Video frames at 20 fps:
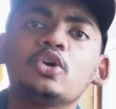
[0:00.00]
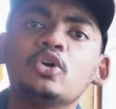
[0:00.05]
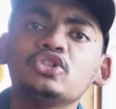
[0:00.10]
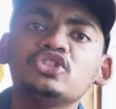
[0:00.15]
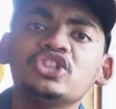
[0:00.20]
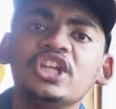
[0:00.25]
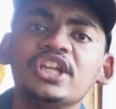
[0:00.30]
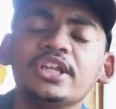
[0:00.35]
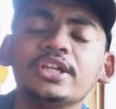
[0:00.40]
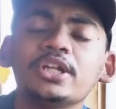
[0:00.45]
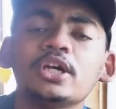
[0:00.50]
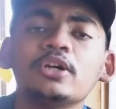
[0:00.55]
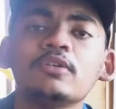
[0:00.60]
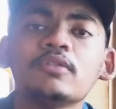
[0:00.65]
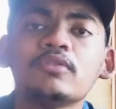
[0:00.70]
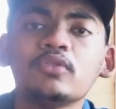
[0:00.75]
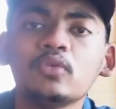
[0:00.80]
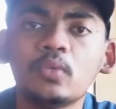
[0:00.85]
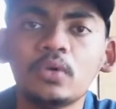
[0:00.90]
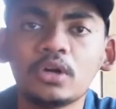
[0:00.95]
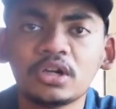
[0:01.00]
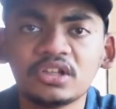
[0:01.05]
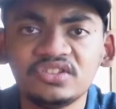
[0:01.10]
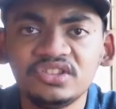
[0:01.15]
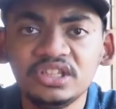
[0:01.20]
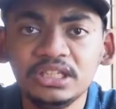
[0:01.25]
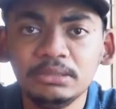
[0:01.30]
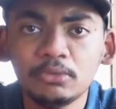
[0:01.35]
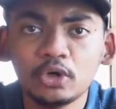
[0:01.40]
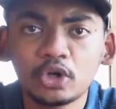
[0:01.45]
Go check it out if you want to
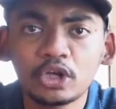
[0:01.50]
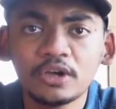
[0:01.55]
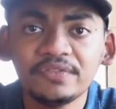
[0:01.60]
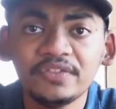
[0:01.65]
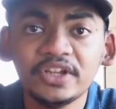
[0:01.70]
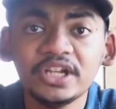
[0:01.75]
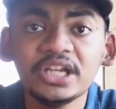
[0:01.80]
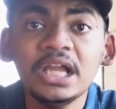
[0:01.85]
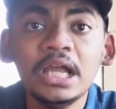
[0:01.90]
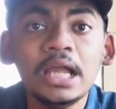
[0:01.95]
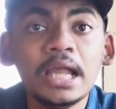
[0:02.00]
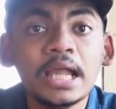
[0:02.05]
see more of that.